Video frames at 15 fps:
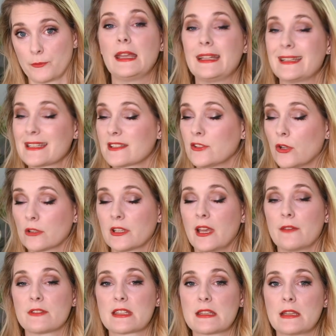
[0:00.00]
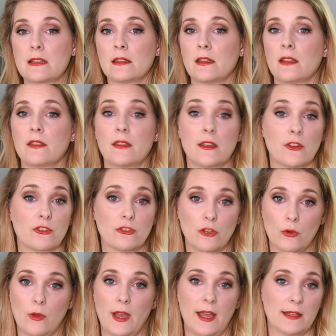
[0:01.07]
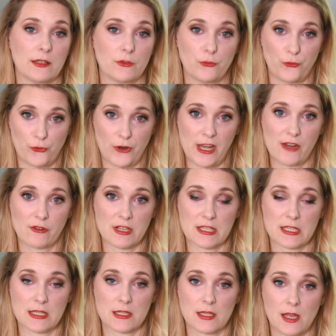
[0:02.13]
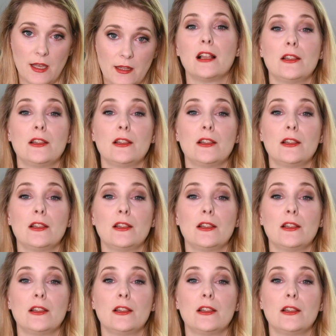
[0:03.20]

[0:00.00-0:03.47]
It does not have a scent and there's no added fragrance inside.